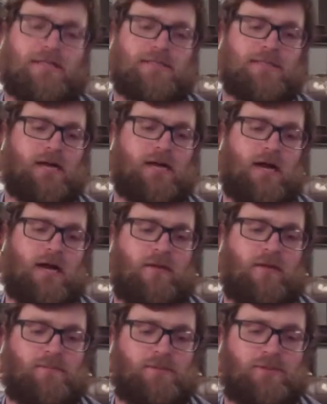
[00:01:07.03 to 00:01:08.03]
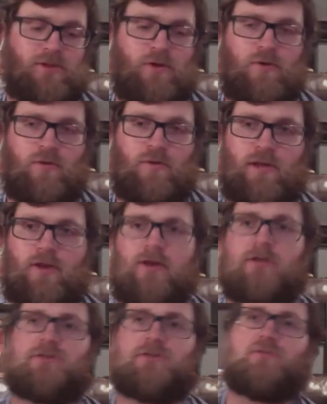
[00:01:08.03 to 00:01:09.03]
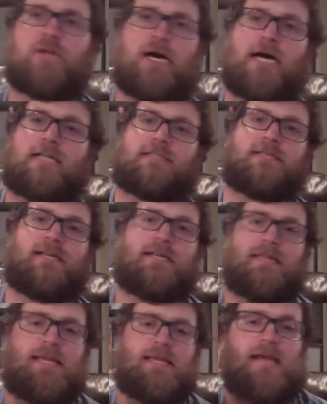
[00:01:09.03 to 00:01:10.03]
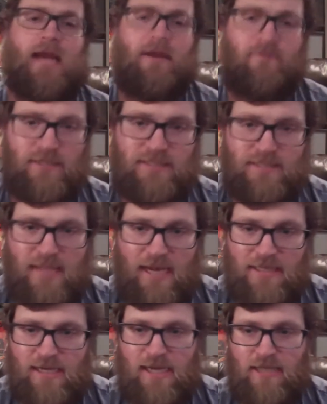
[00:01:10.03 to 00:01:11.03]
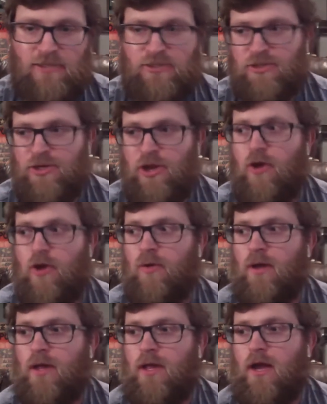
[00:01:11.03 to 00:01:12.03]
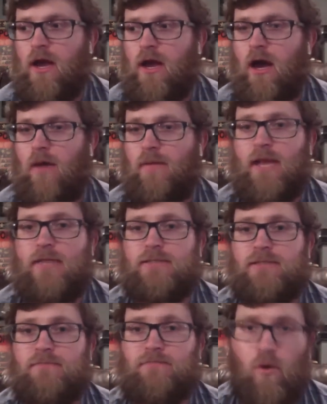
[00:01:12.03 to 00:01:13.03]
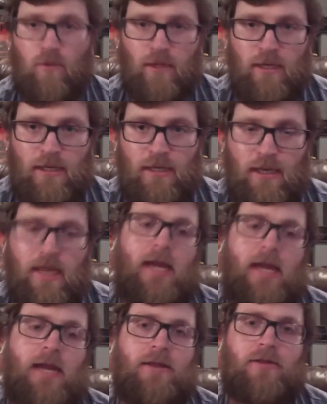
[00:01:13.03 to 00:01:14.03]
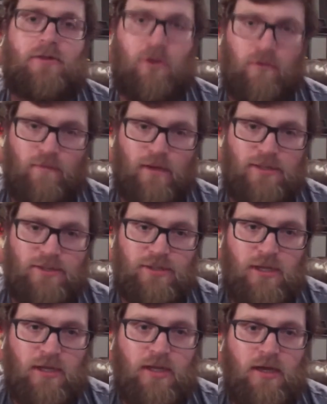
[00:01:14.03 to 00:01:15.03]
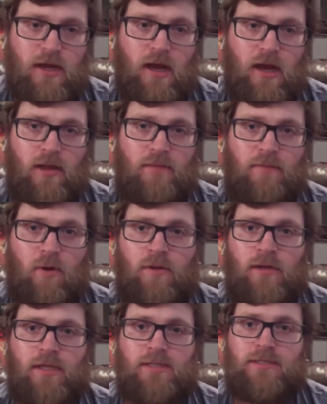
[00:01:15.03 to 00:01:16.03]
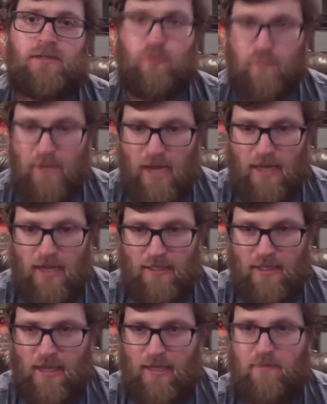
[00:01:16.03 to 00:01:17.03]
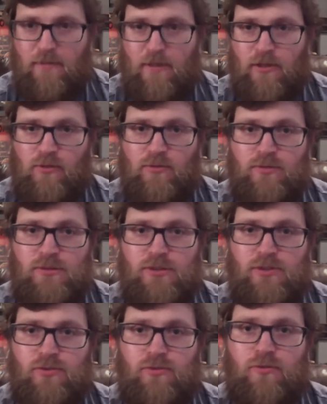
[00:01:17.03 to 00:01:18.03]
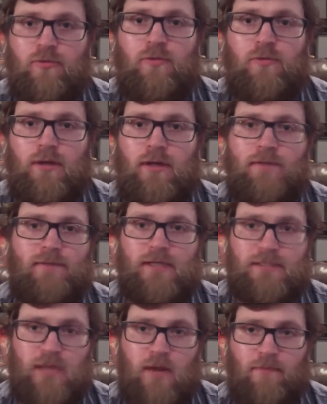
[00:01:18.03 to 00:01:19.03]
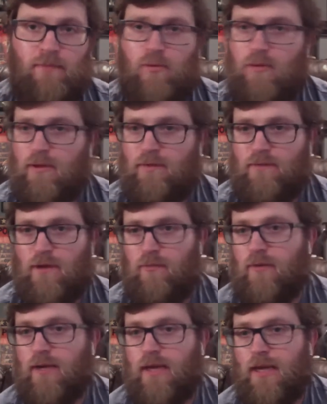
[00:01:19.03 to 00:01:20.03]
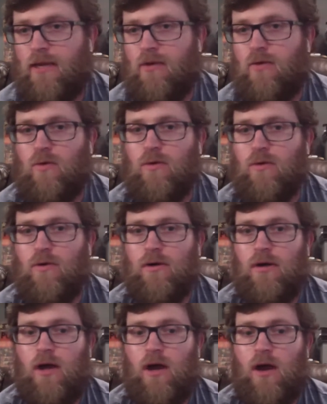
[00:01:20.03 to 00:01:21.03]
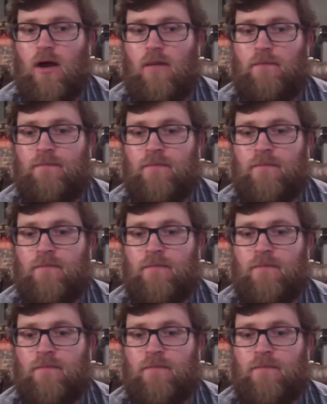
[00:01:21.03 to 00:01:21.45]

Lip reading: Hey guys, so there are two knots that I think every stagehand should know, and that is the bowline and the clove hitch. The bowline is a loop knot that can be used to lift things up or lift up rigging or